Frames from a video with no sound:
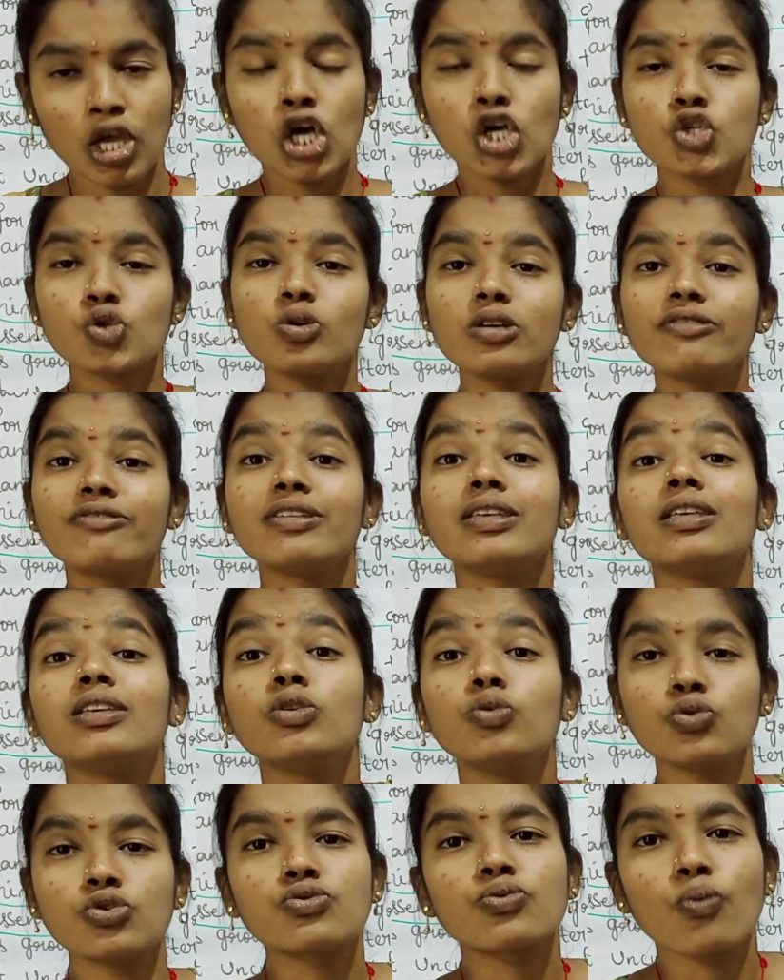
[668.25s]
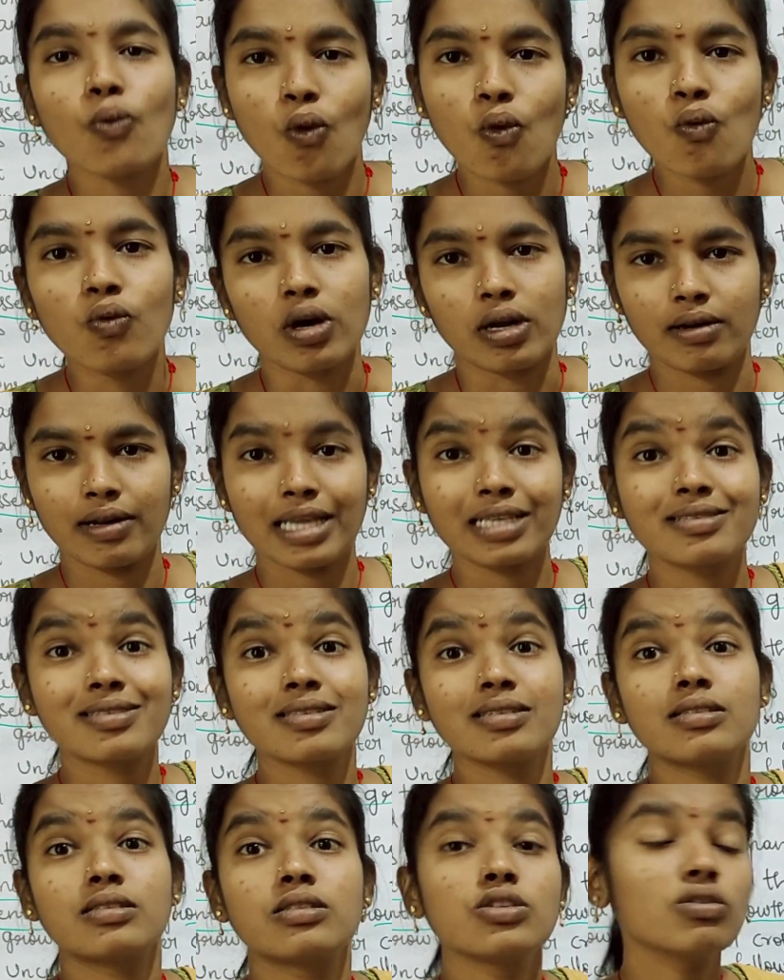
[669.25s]
So if you use over
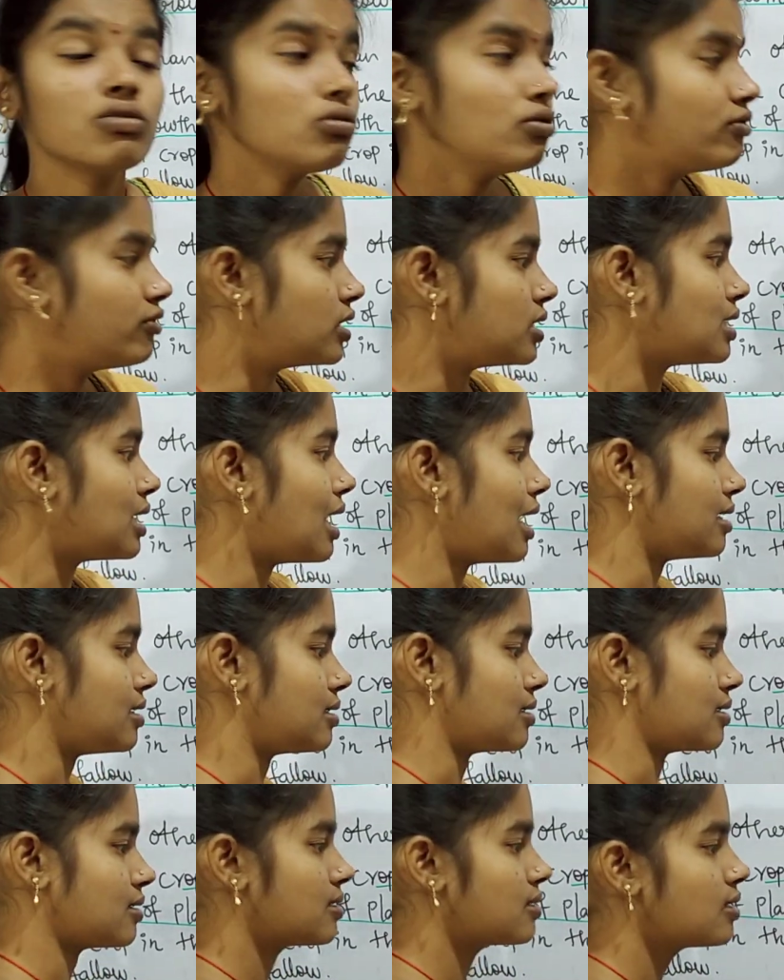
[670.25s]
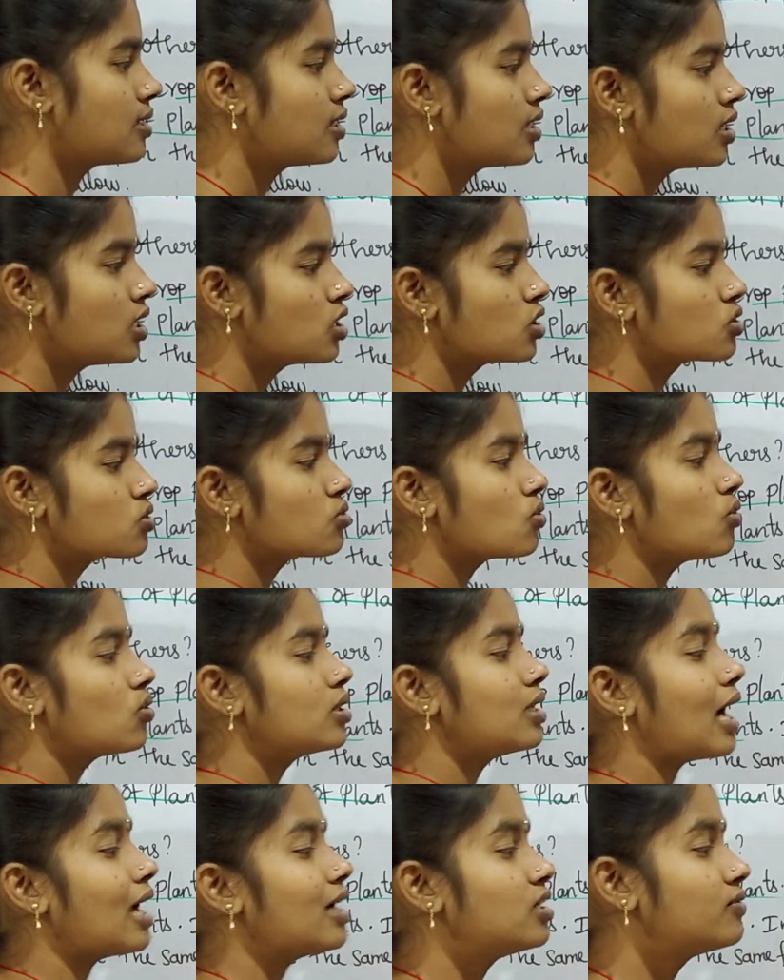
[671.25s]
excessive fertilizers, so
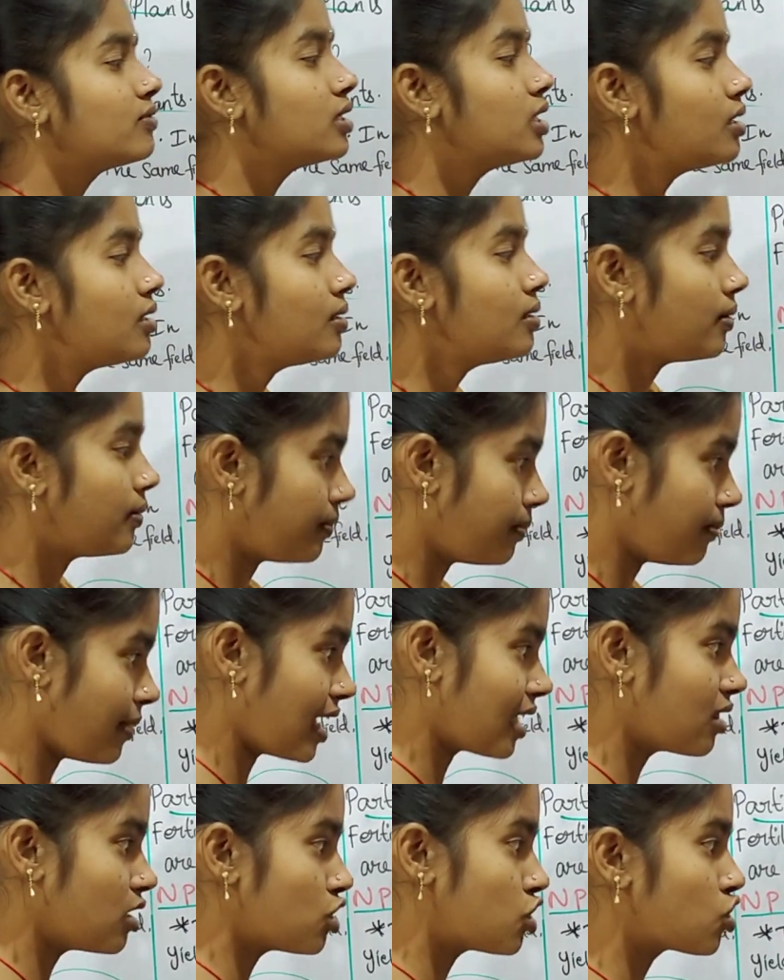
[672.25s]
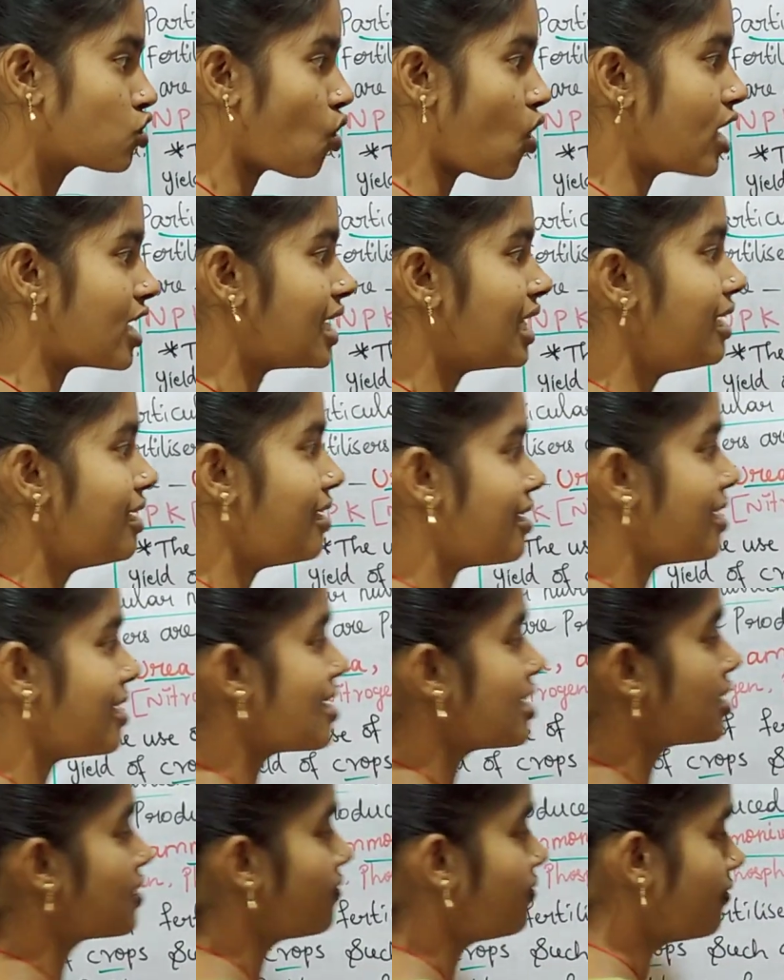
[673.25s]
that will make the soil
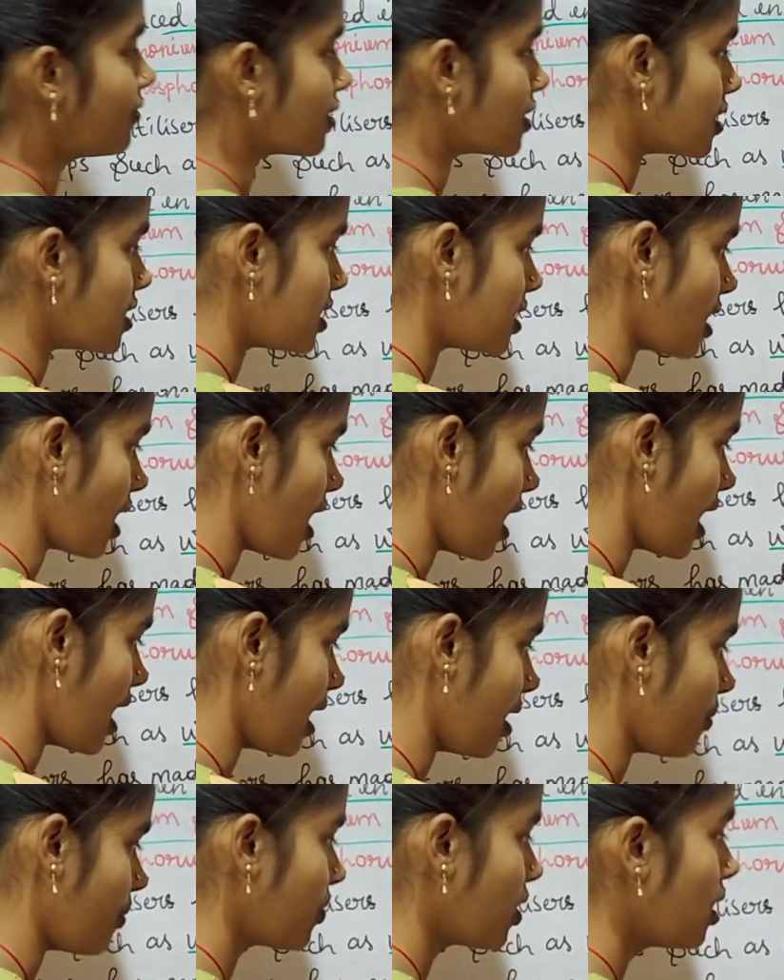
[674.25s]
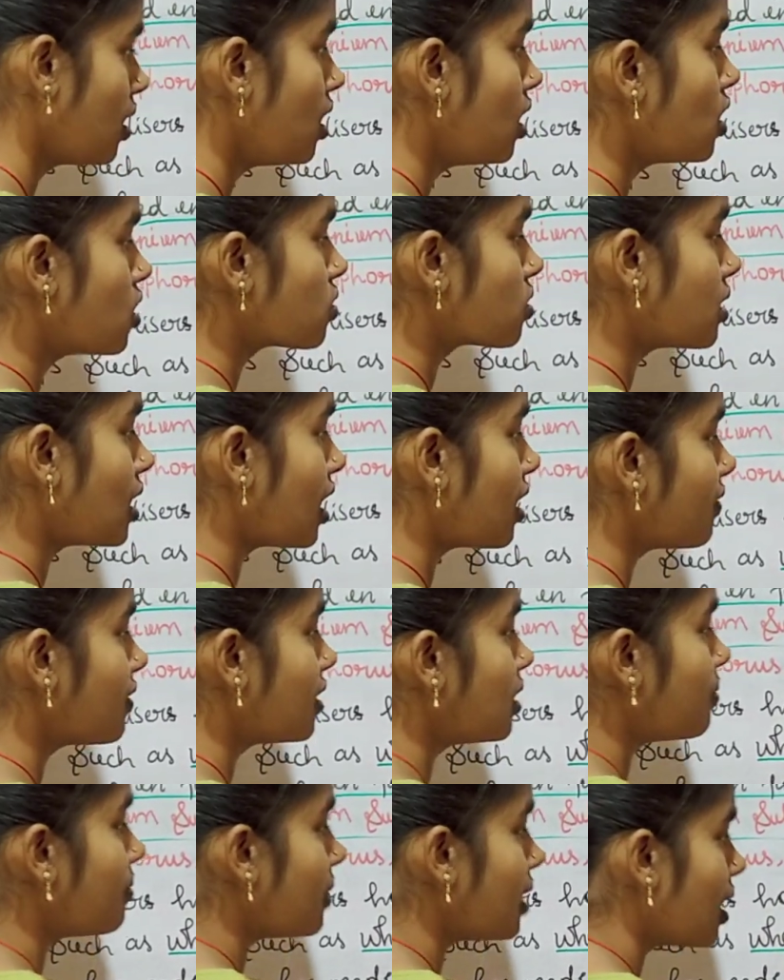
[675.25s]
less fertile. So that
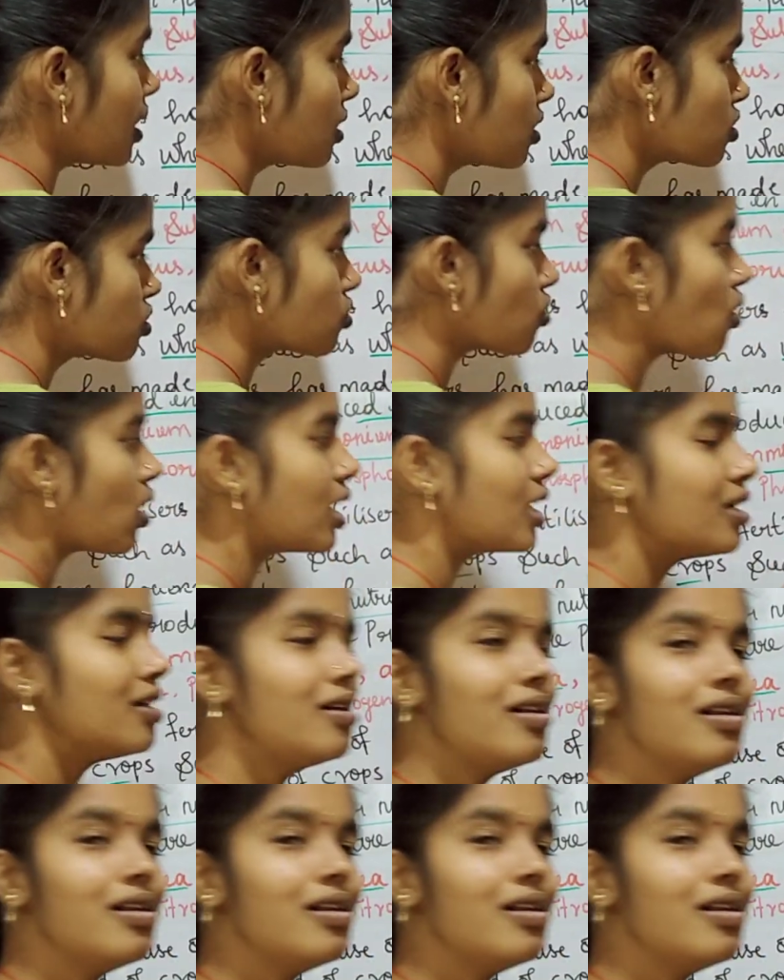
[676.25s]
will make the soil